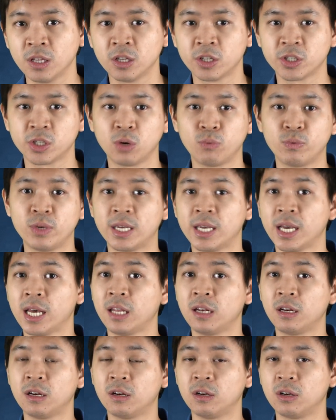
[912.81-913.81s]
So we
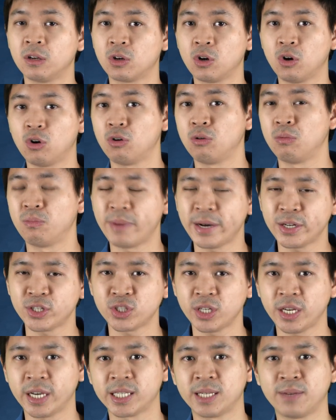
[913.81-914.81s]
can't go
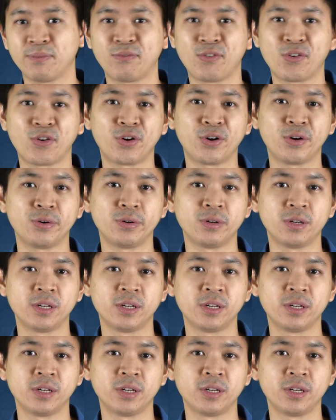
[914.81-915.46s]
much except for,